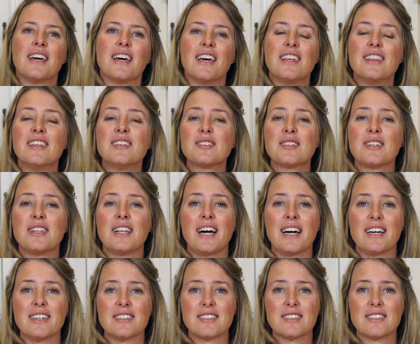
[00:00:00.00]
In this
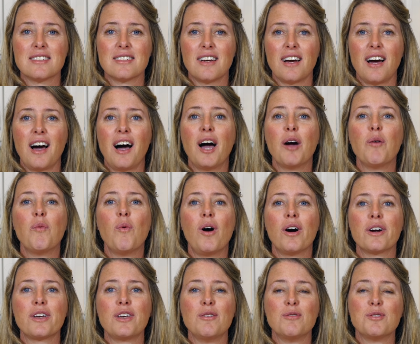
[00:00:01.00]
class, I
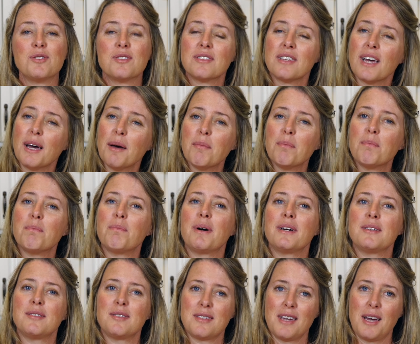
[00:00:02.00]
walk you step
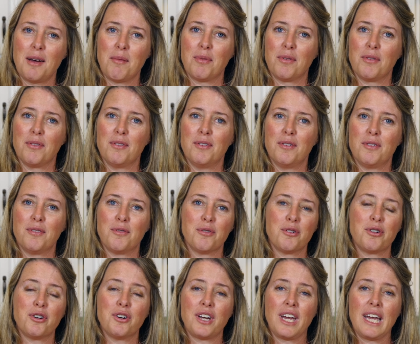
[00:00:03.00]
by step
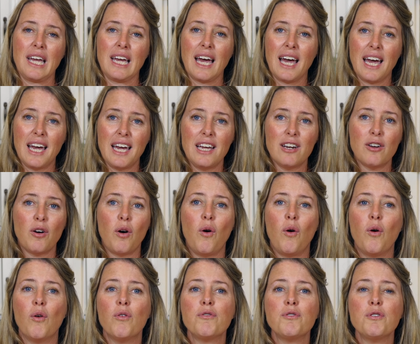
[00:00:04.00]
through cooking eight
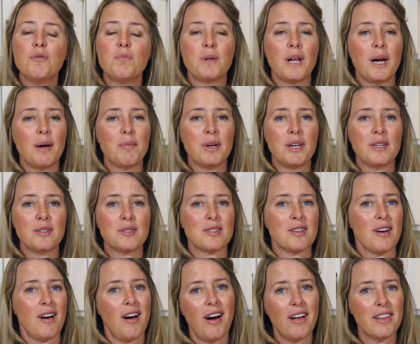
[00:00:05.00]
whole food plant-based
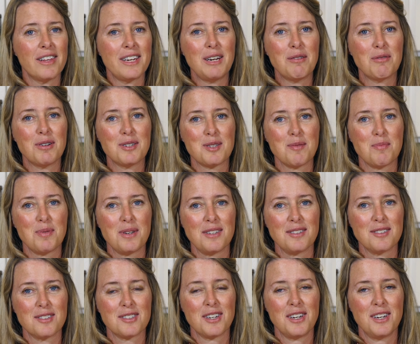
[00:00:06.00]
holiday
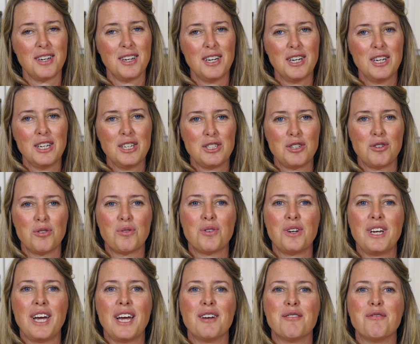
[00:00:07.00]
recipes to
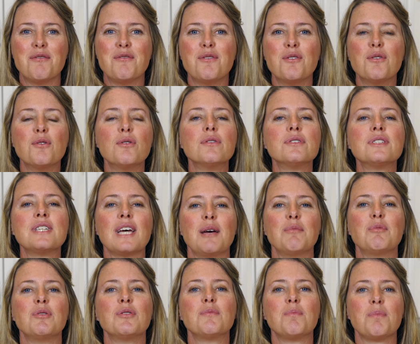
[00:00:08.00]
create a full
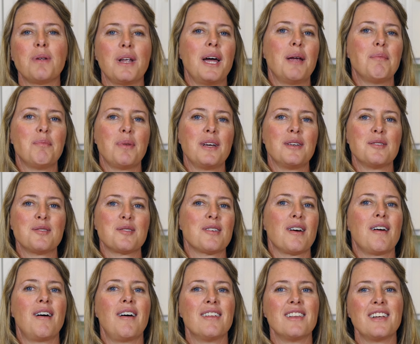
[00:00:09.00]
tabled plant-based
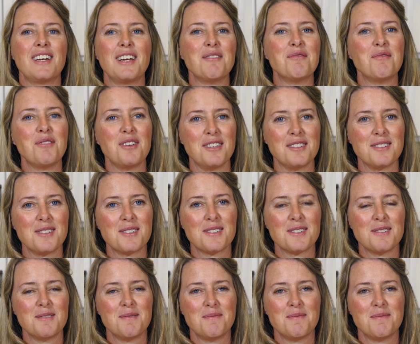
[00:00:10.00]
holiday feast.